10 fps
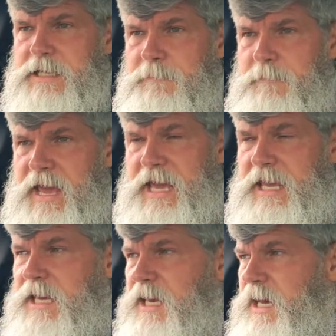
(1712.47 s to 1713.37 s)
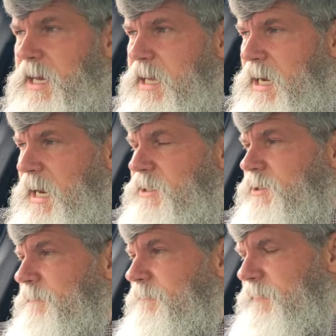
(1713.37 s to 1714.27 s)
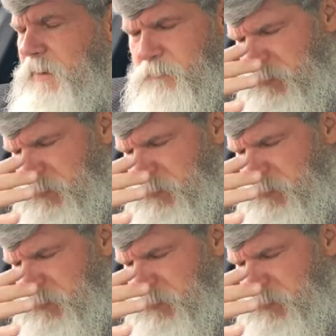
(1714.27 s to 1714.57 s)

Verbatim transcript: May election. I've